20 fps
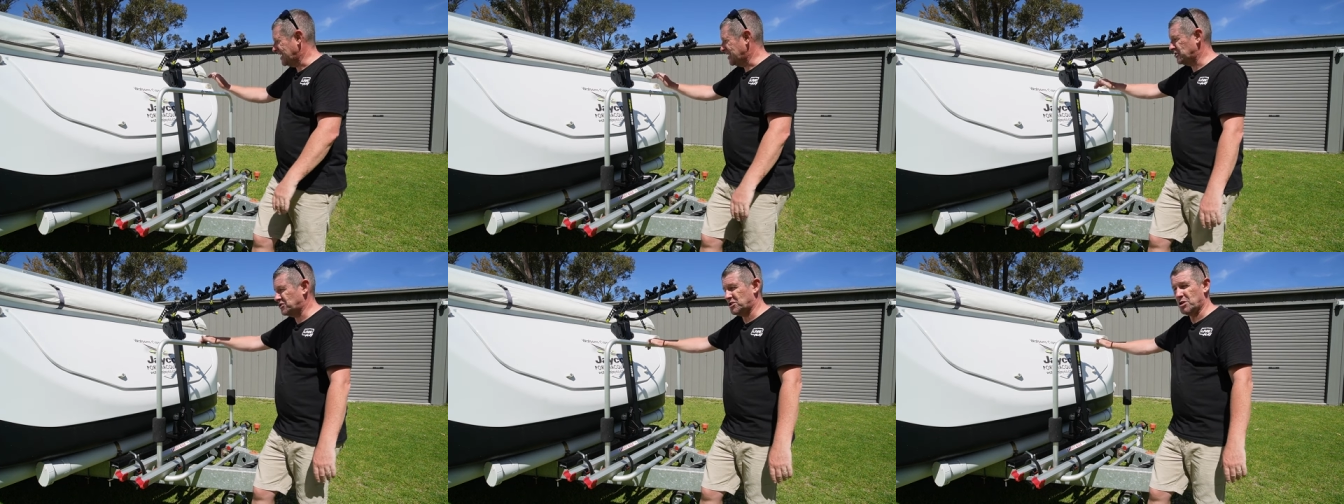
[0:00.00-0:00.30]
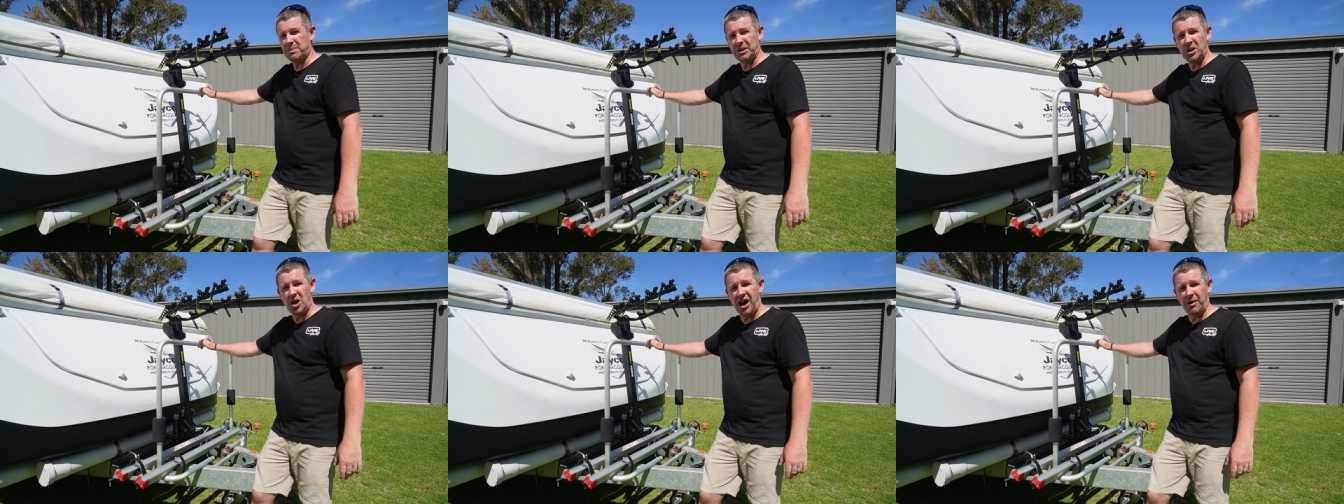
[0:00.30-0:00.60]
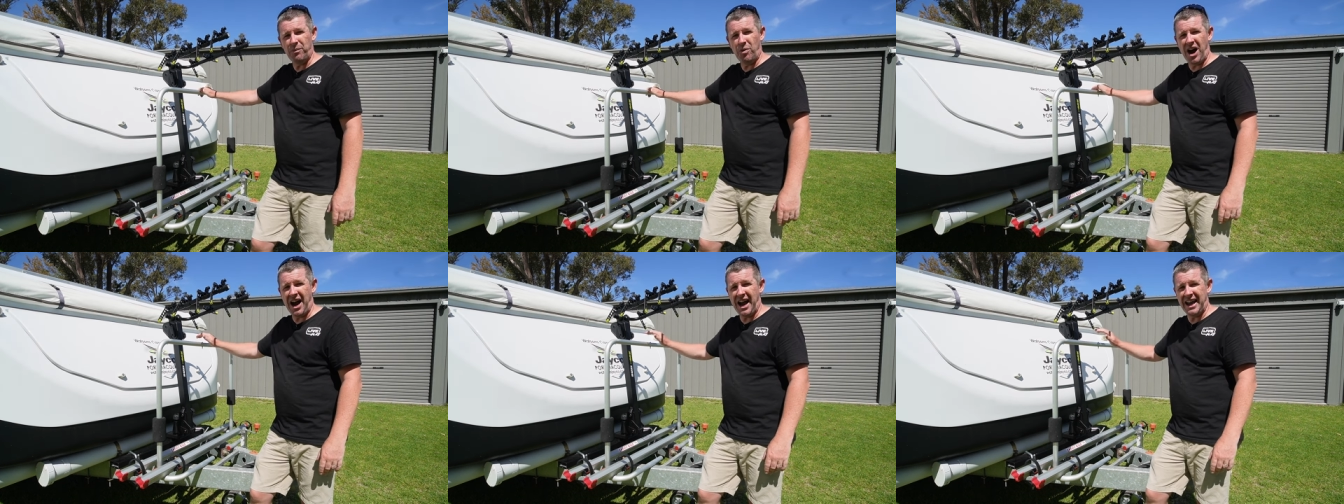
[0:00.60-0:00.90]
Super
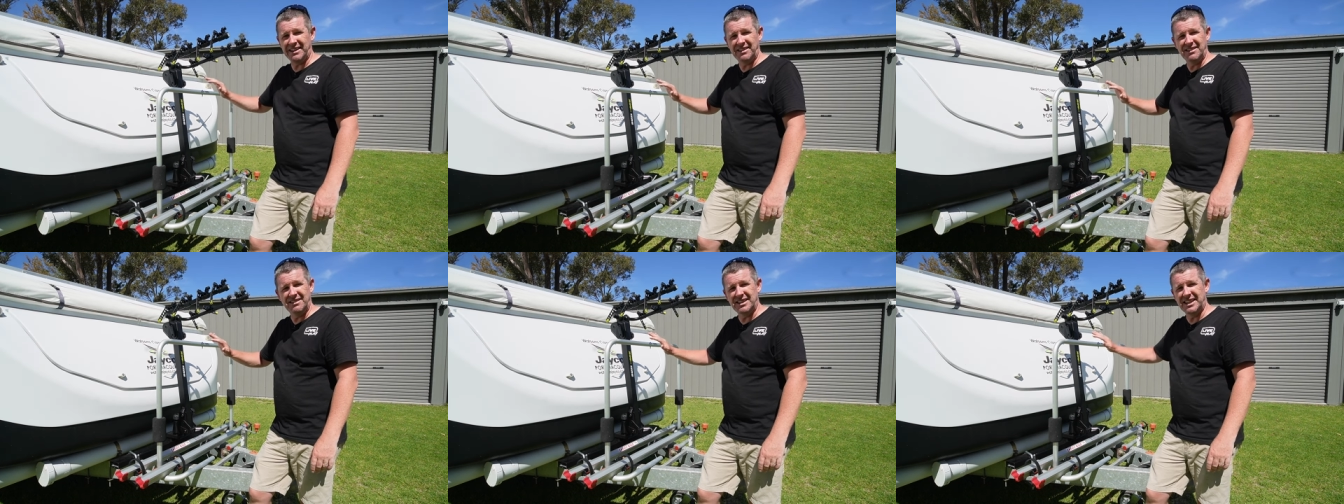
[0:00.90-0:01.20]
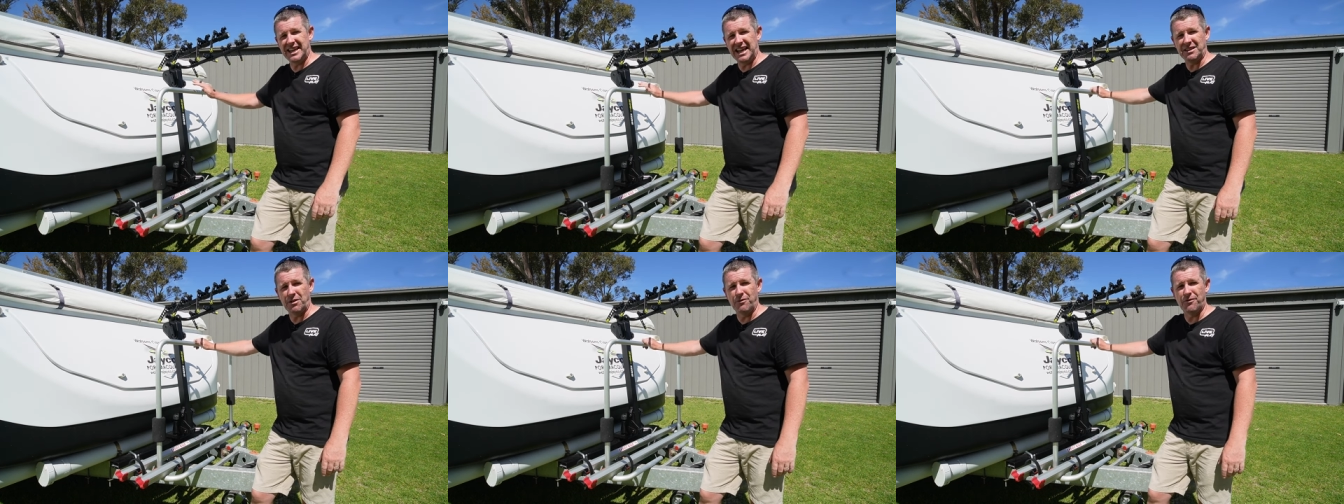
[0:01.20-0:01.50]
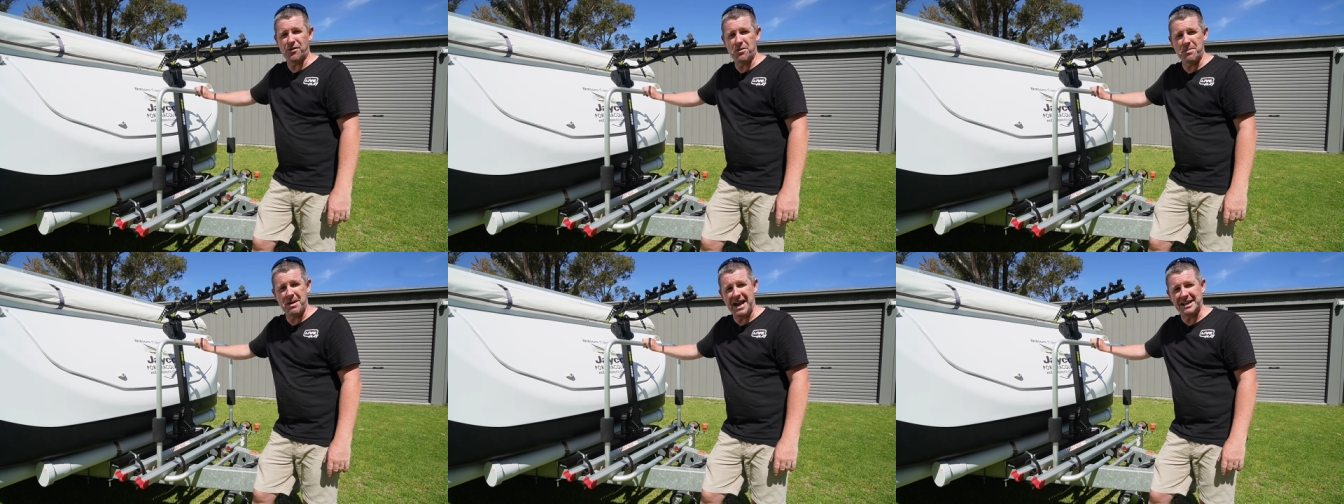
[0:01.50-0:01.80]
lightweight, you get them
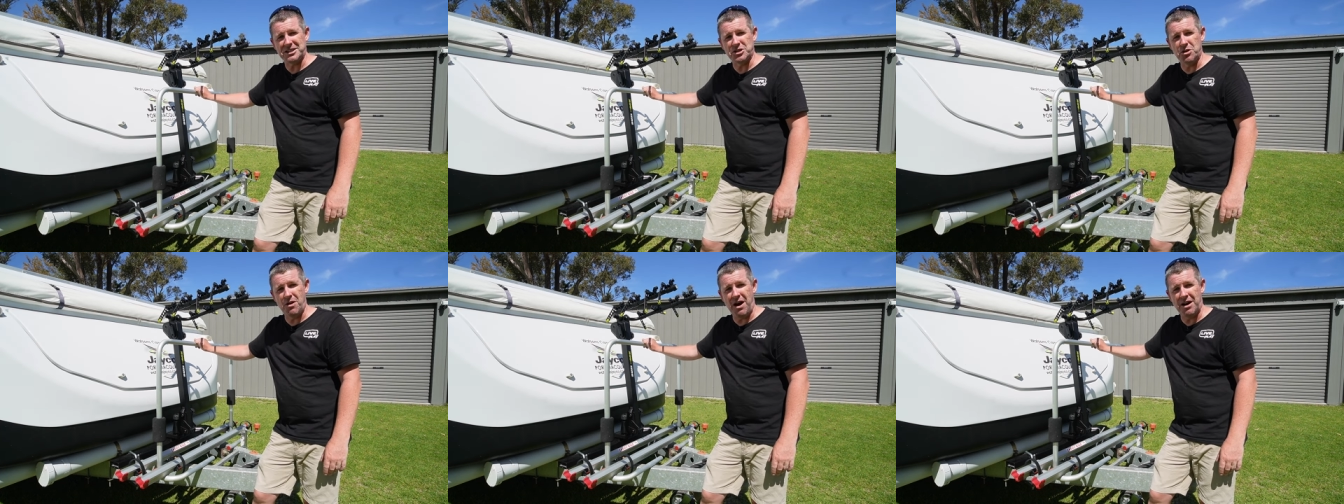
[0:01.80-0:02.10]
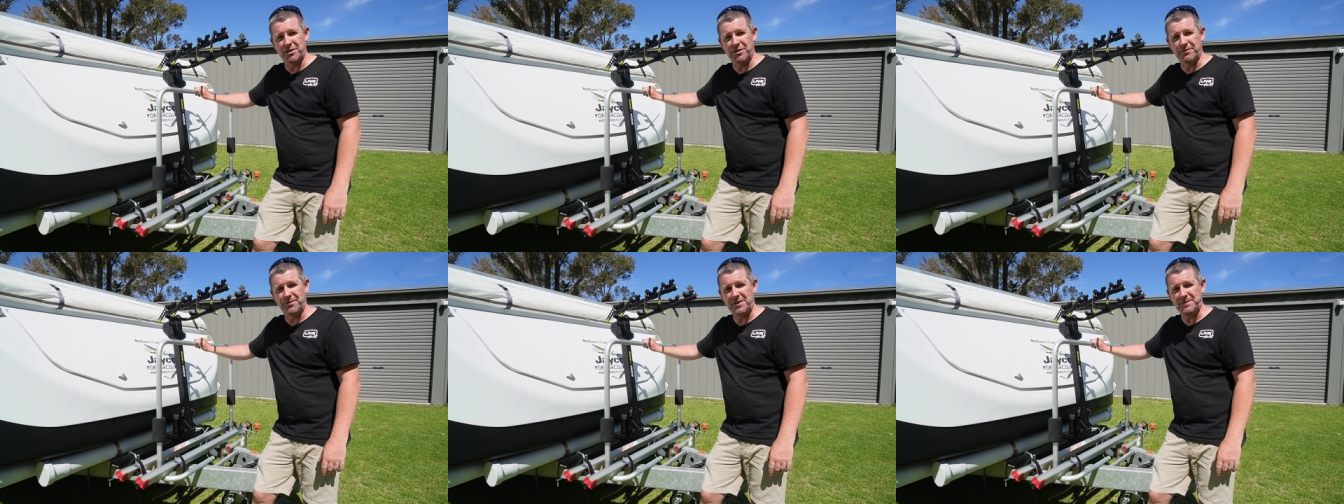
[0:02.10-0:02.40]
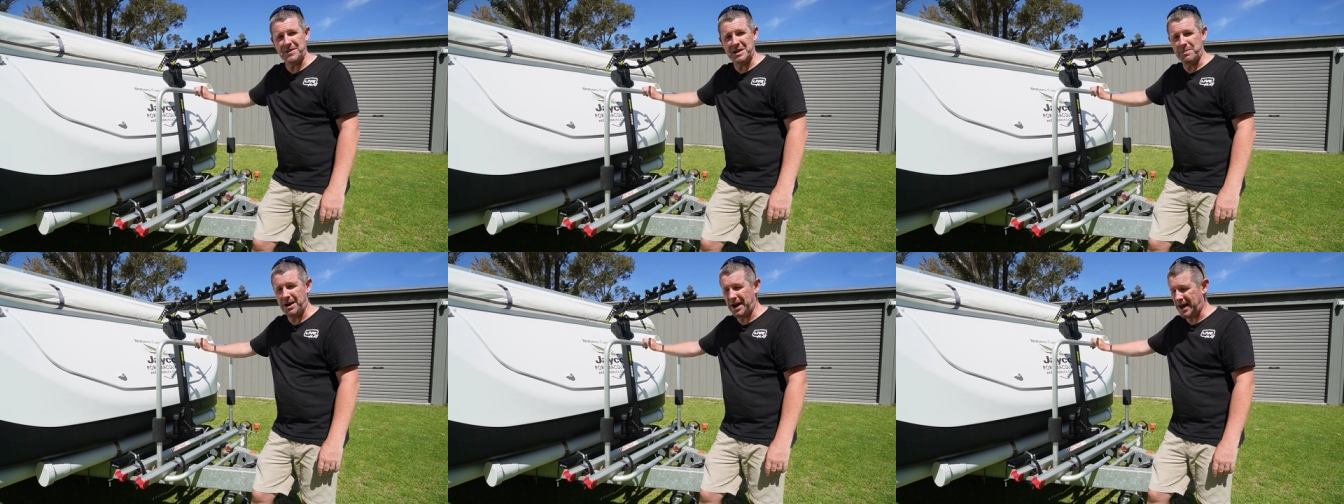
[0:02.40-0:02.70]
for about
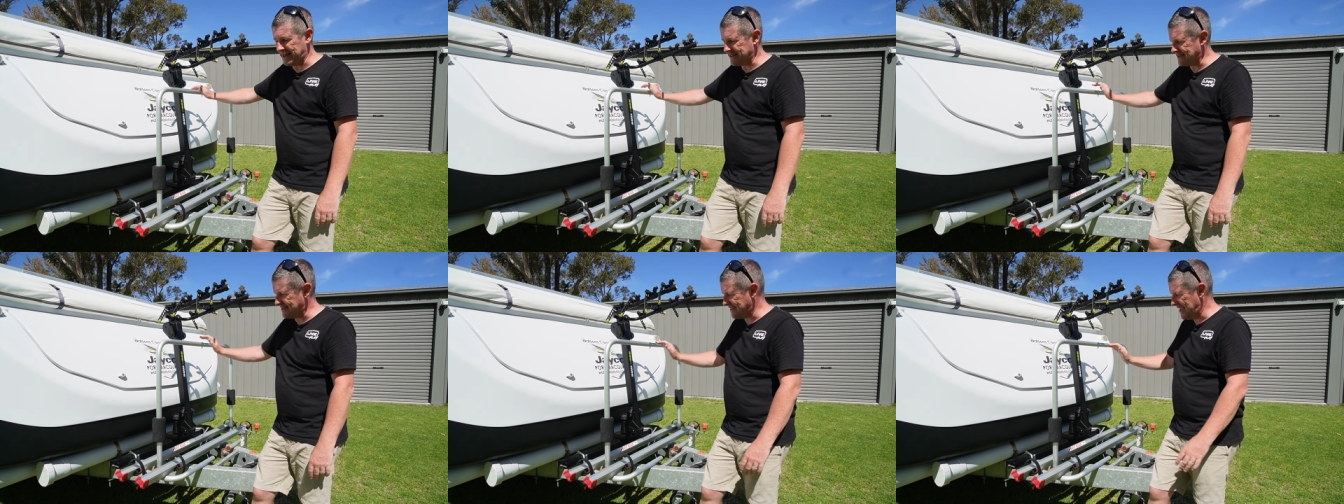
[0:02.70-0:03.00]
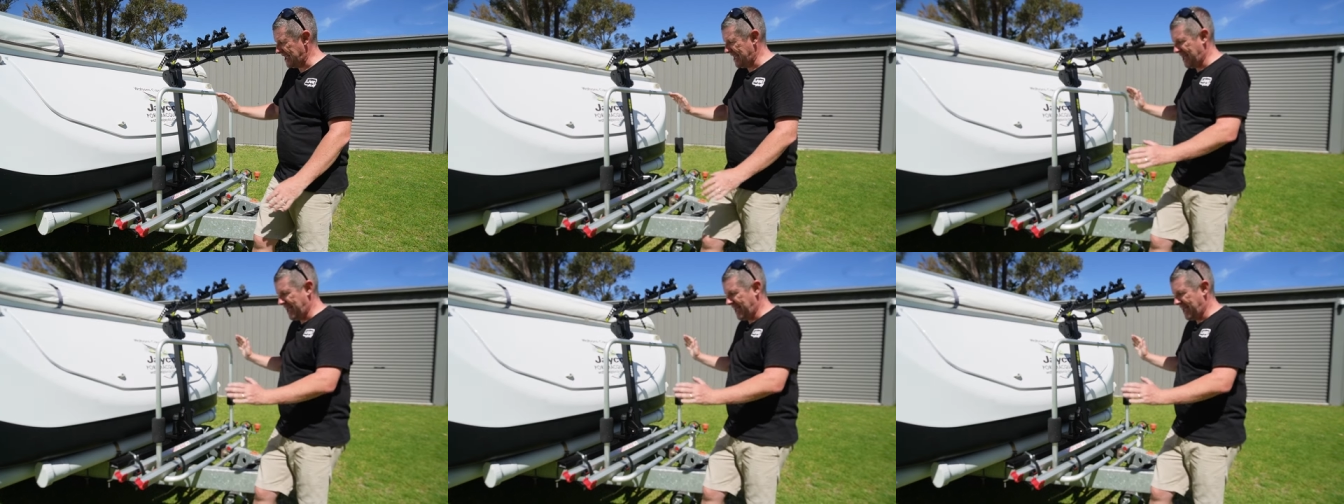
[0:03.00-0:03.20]
250 bucks.